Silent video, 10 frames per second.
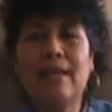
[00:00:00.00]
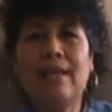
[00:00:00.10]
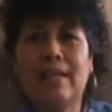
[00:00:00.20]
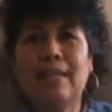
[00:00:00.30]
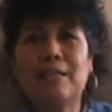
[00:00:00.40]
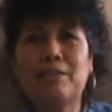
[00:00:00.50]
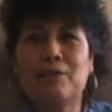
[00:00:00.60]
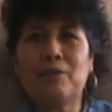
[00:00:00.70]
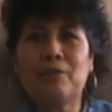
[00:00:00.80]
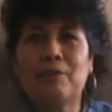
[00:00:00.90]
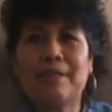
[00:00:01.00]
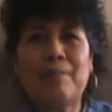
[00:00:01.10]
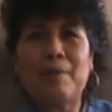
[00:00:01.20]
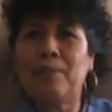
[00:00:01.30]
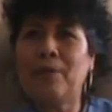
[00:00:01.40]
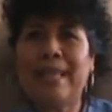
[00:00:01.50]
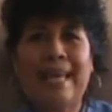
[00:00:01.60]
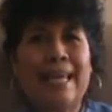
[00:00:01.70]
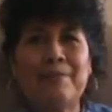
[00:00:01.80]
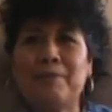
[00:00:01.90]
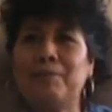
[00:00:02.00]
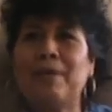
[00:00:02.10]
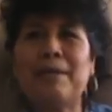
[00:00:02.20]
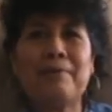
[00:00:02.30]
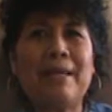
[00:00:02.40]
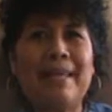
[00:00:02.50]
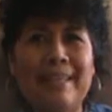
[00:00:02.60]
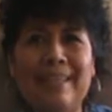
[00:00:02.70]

and so some people they catch it right away.